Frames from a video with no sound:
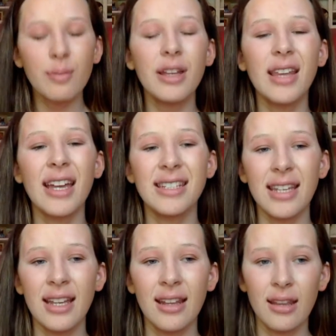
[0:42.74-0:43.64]
month I
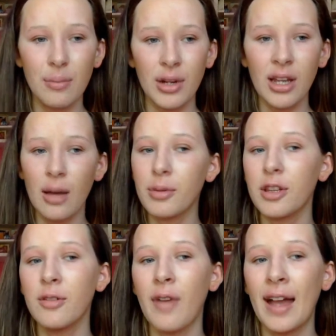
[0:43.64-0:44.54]
did bring up
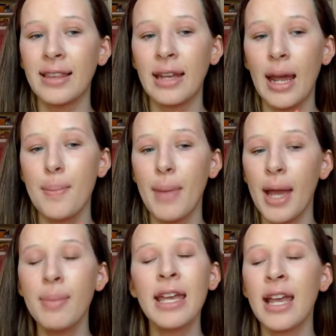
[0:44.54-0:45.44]
the fact that I
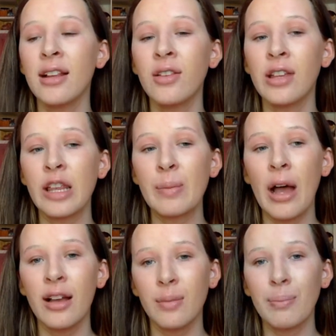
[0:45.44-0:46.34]
might be canceling this
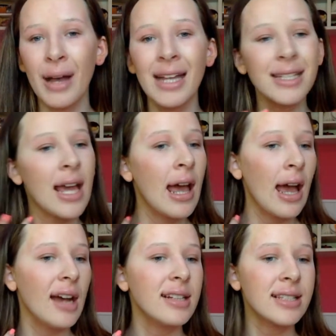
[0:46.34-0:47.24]
box, but
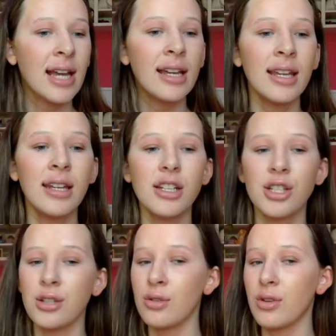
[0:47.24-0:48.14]
I decided
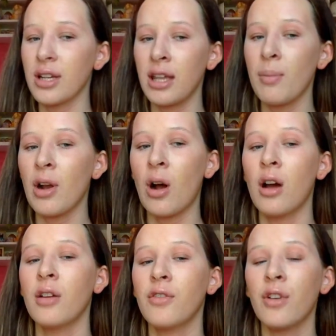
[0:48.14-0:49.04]
to keep it
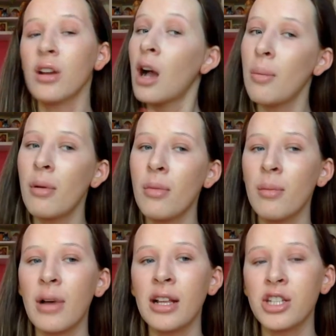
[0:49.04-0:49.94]
on for a couple more
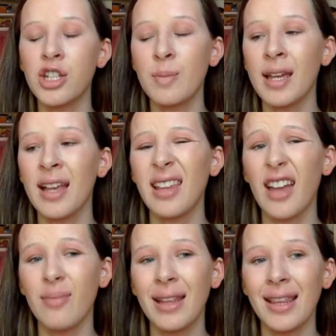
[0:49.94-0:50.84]
months just because
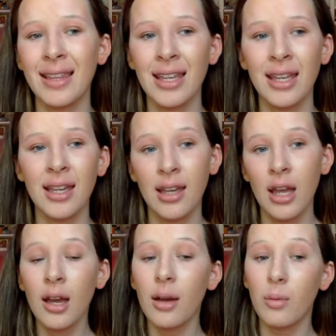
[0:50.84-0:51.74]
I've been seeing
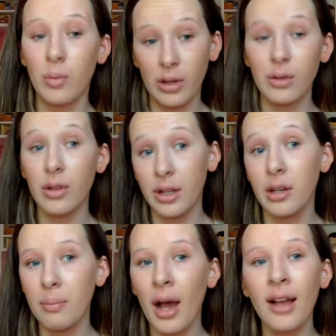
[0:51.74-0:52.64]
really, really
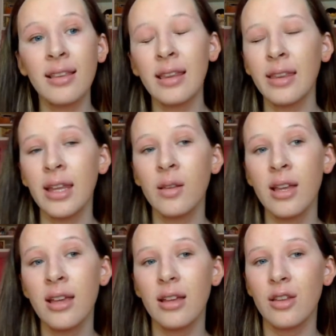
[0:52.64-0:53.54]
good boxes
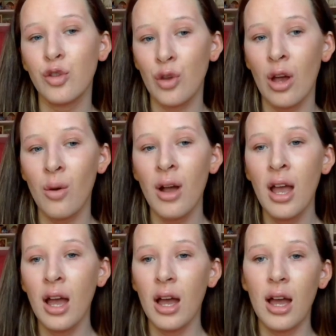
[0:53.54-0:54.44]
lately. So
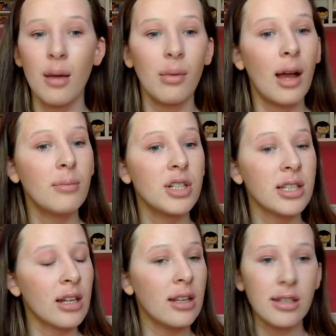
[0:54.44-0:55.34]
I'm just
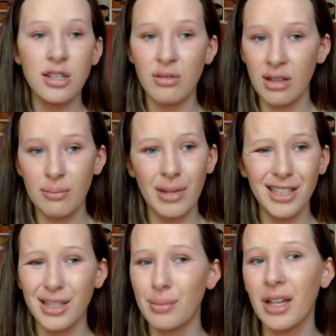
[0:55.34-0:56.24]
gonna do it
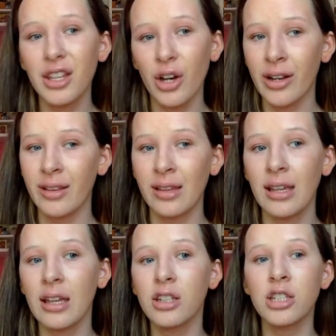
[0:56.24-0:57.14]
month to month,
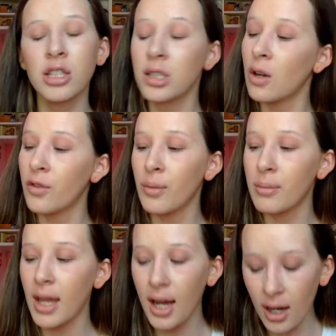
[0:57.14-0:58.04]
honestly, and just go
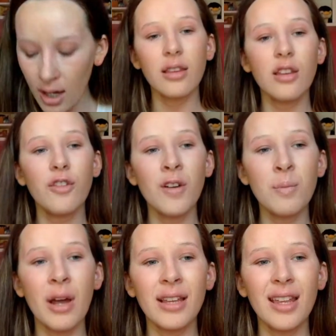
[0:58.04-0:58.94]
from there. So the
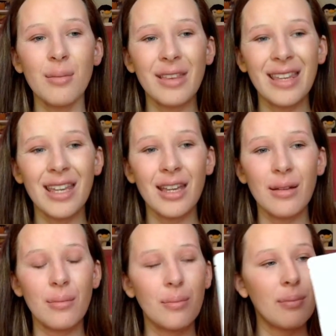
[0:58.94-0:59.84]
first product that I'm seeing
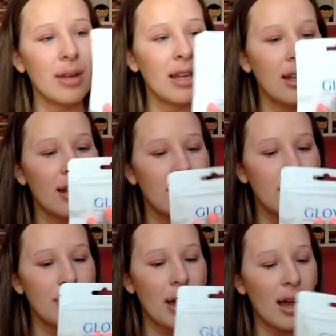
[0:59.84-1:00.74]
in the
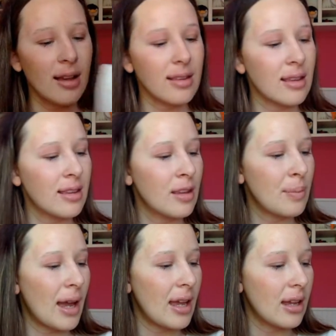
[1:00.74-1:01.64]
box, this is
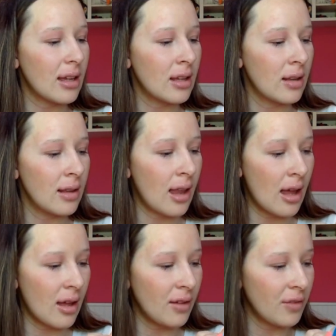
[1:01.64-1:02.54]
by
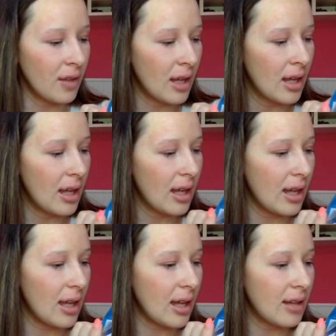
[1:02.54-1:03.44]
Glove,
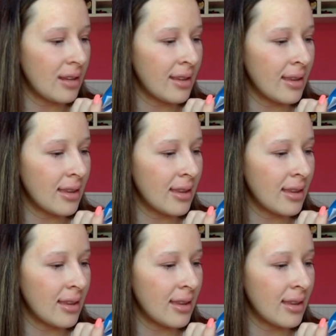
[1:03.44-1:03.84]
and this is